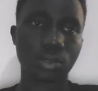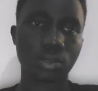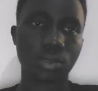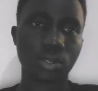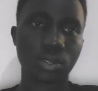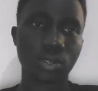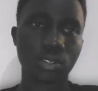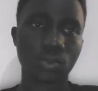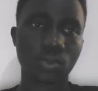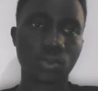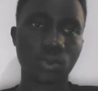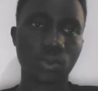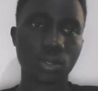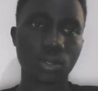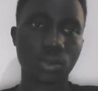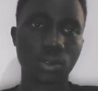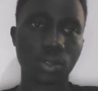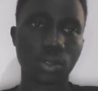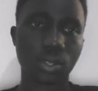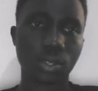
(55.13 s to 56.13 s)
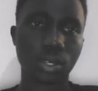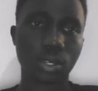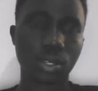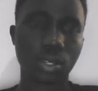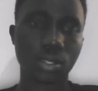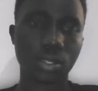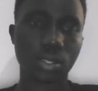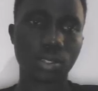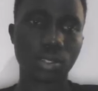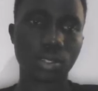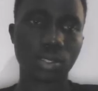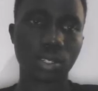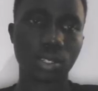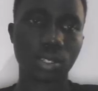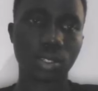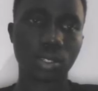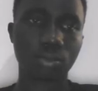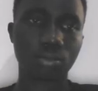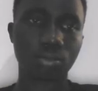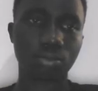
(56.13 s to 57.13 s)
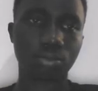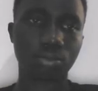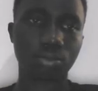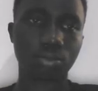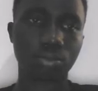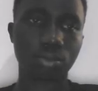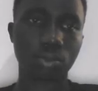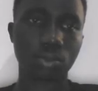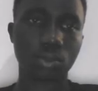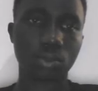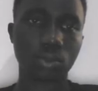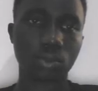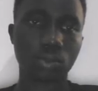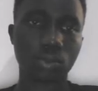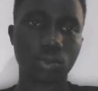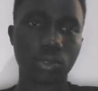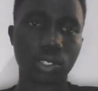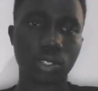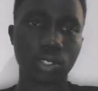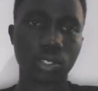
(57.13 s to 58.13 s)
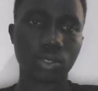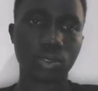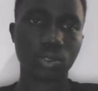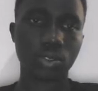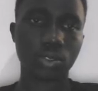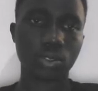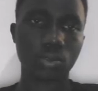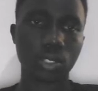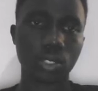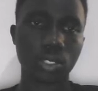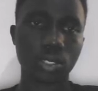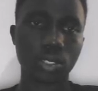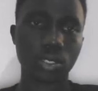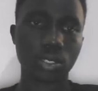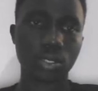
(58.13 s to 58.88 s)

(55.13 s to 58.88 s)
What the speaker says: is one author, this is how we should do it.